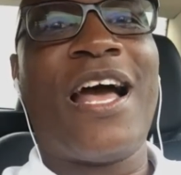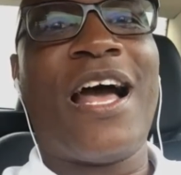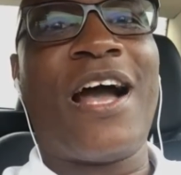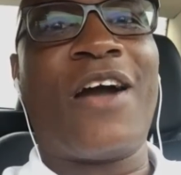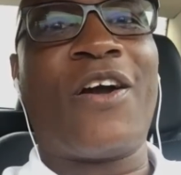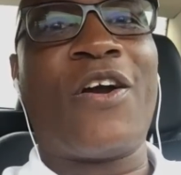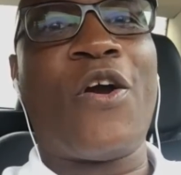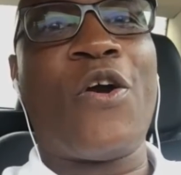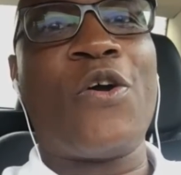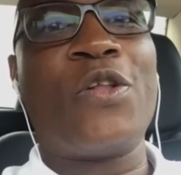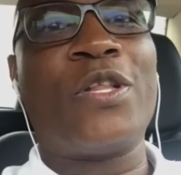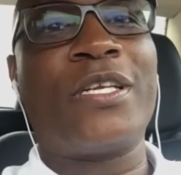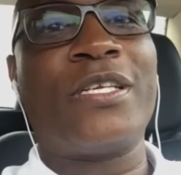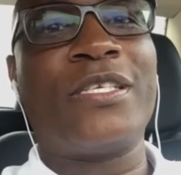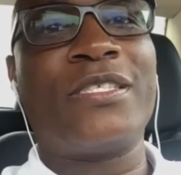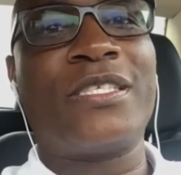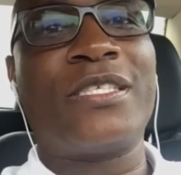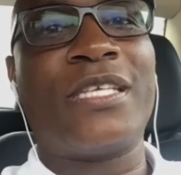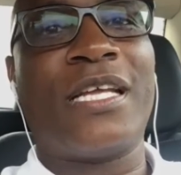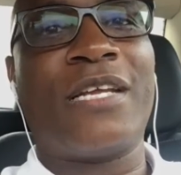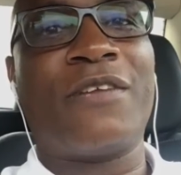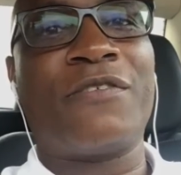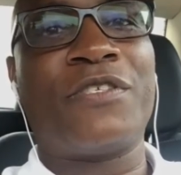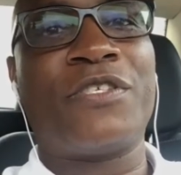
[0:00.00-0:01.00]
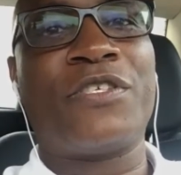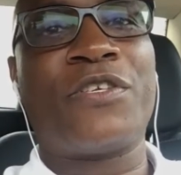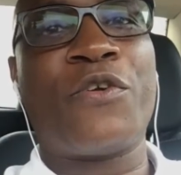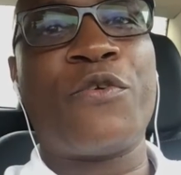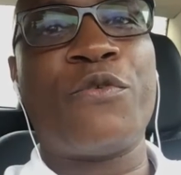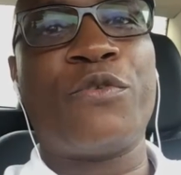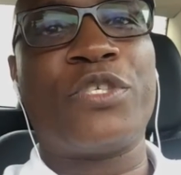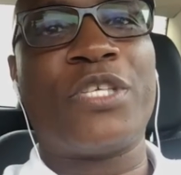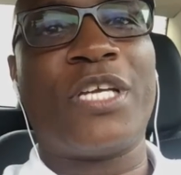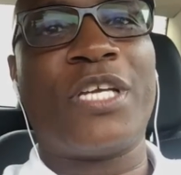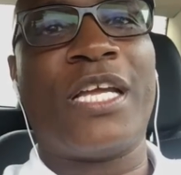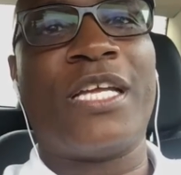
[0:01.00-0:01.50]
I call it, instead of
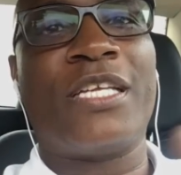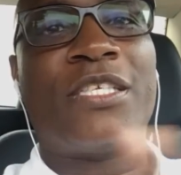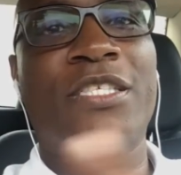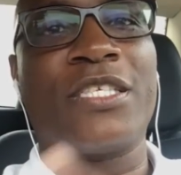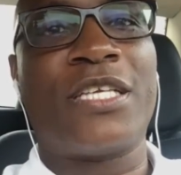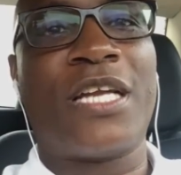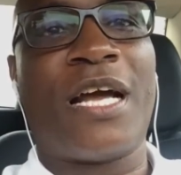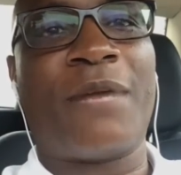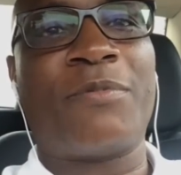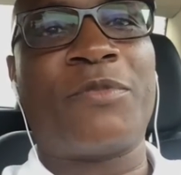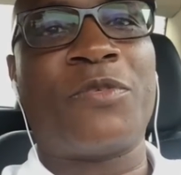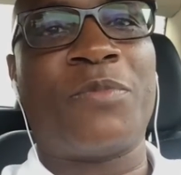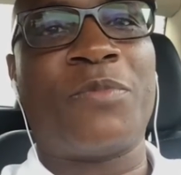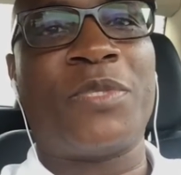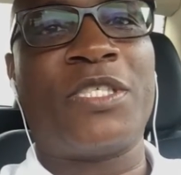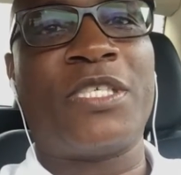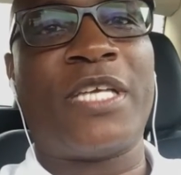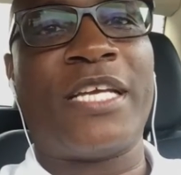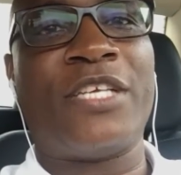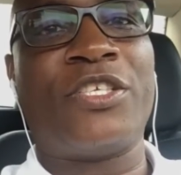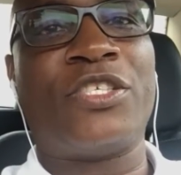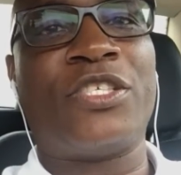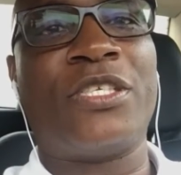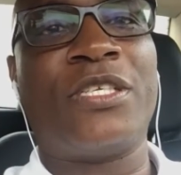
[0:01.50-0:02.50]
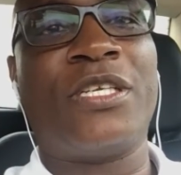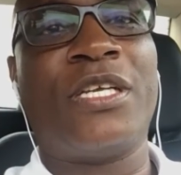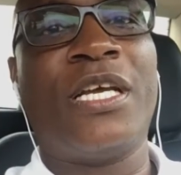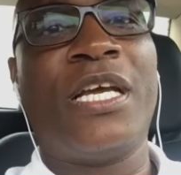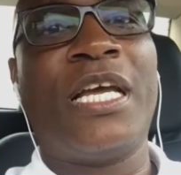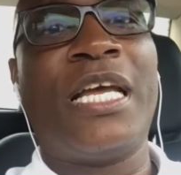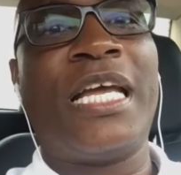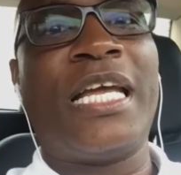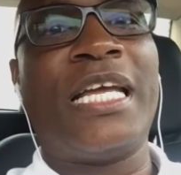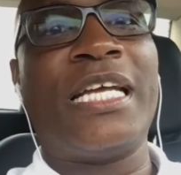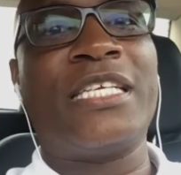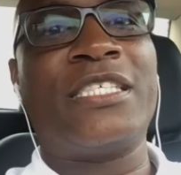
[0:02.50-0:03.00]
search engine optimization,
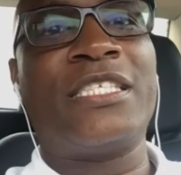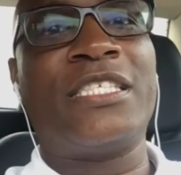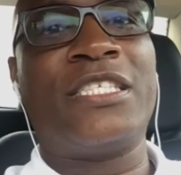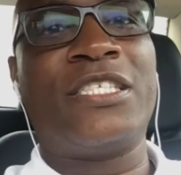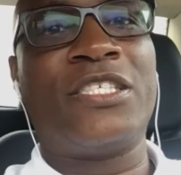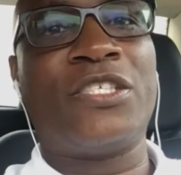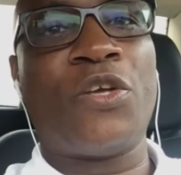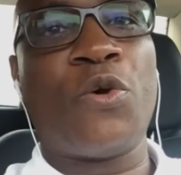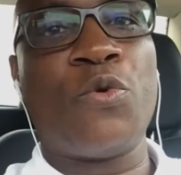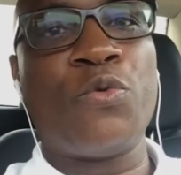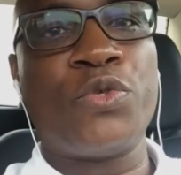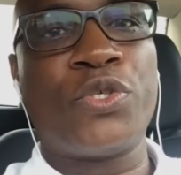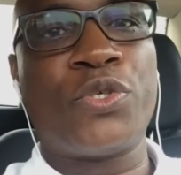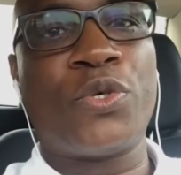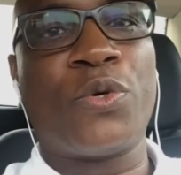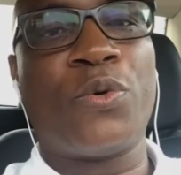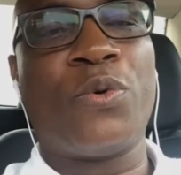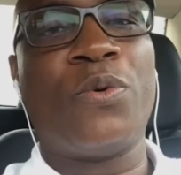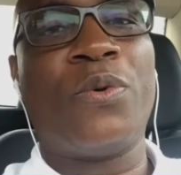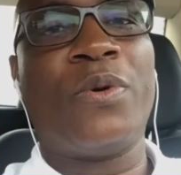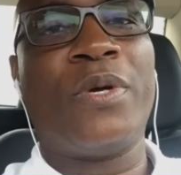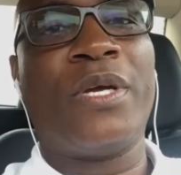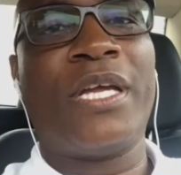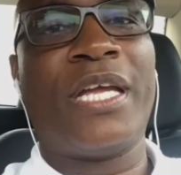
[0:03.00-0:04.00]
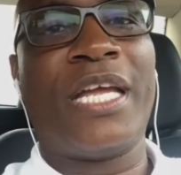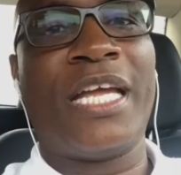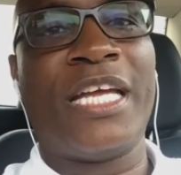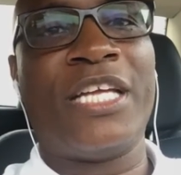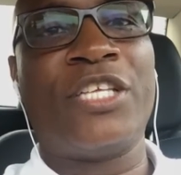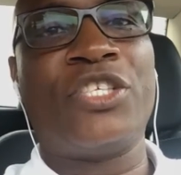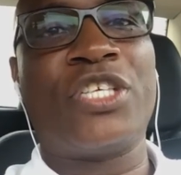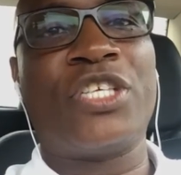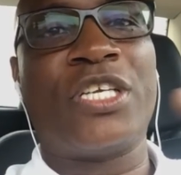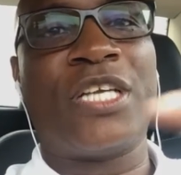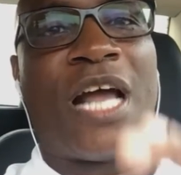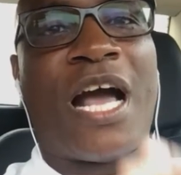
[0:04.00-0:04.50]
is social
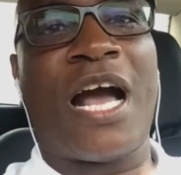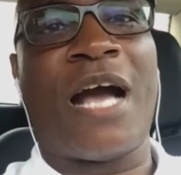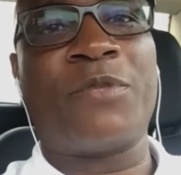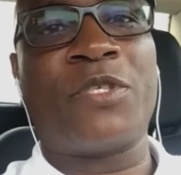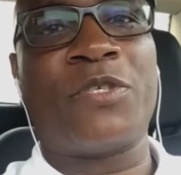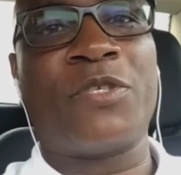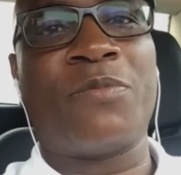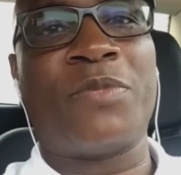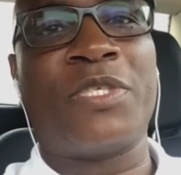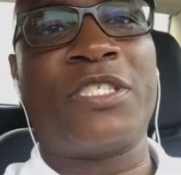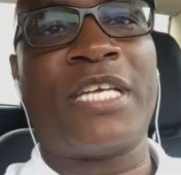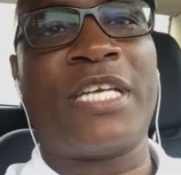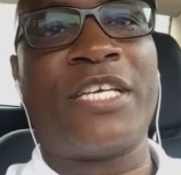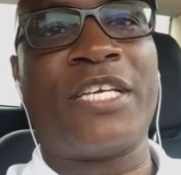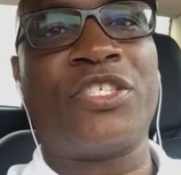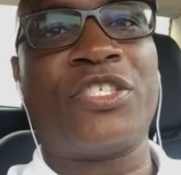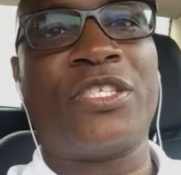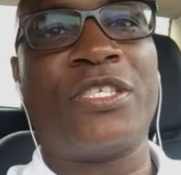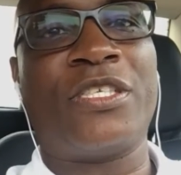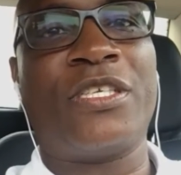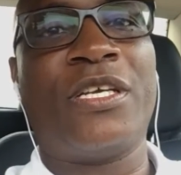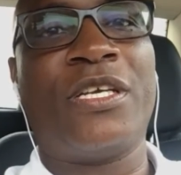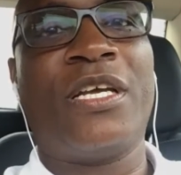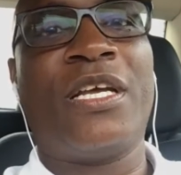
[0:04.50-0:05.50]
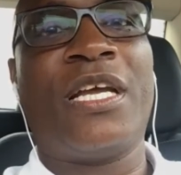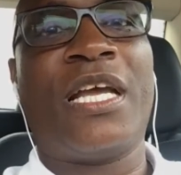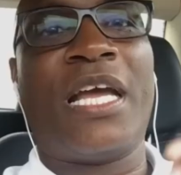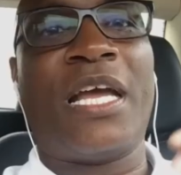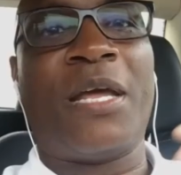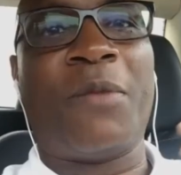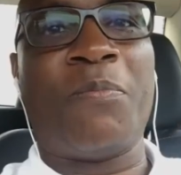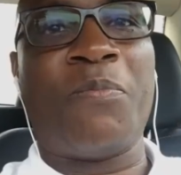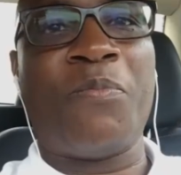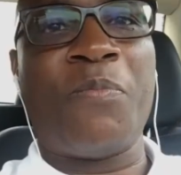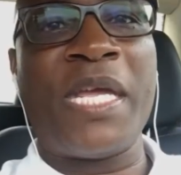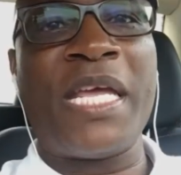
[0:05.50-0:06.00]
engine optimization.
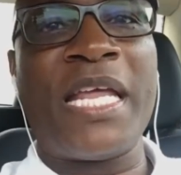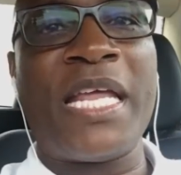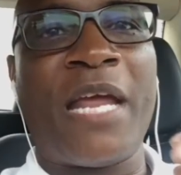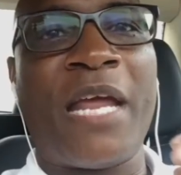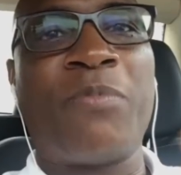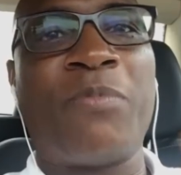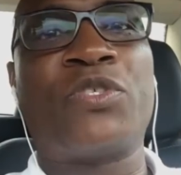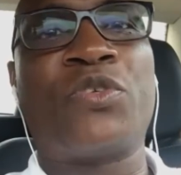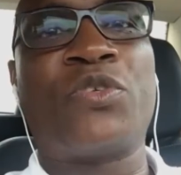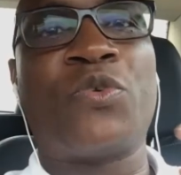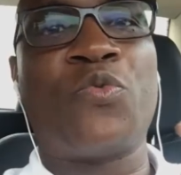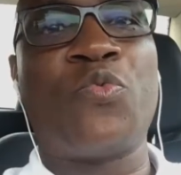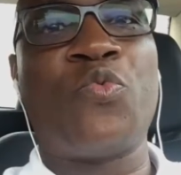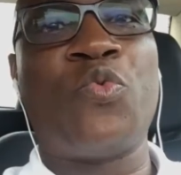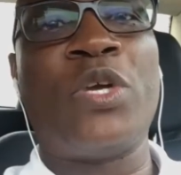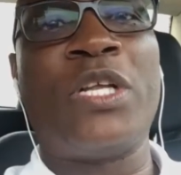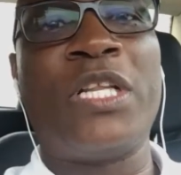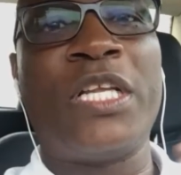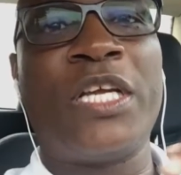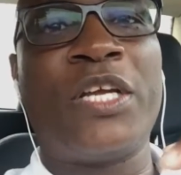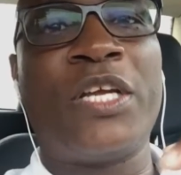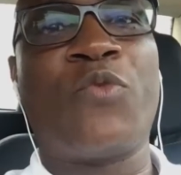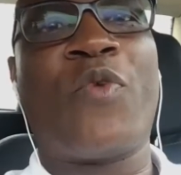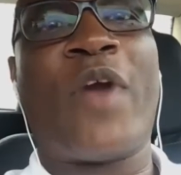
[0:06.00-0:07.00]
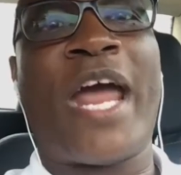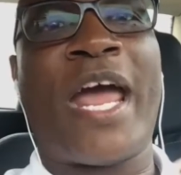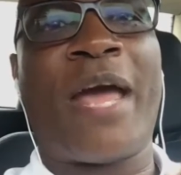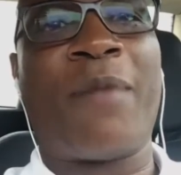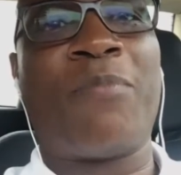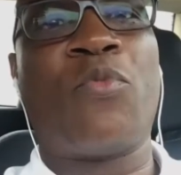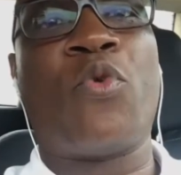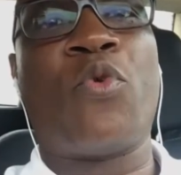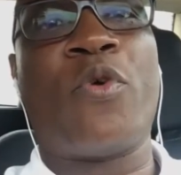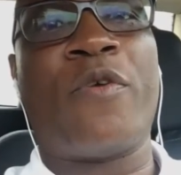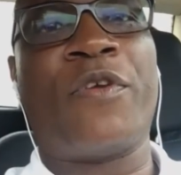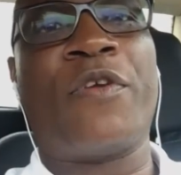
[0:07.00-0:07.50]
and being able to really
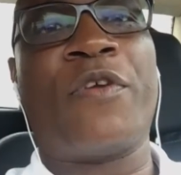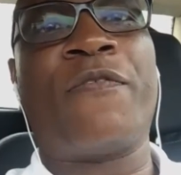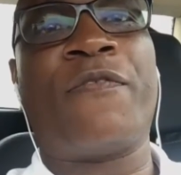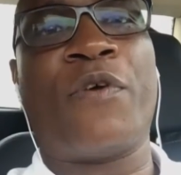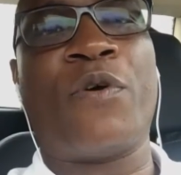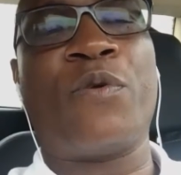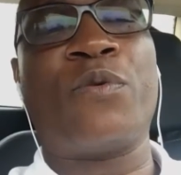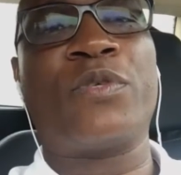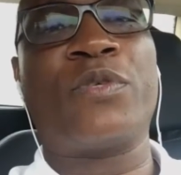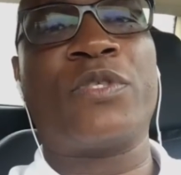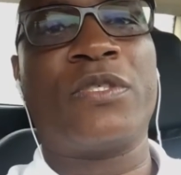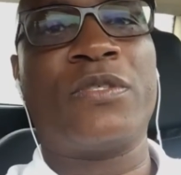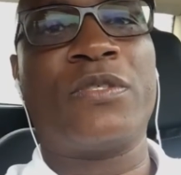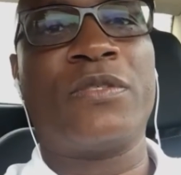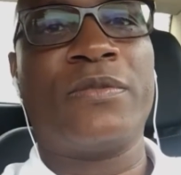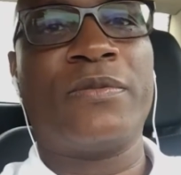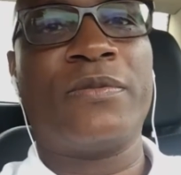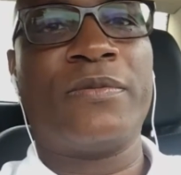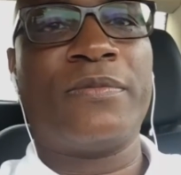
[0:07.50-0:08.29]
grab more of your folks.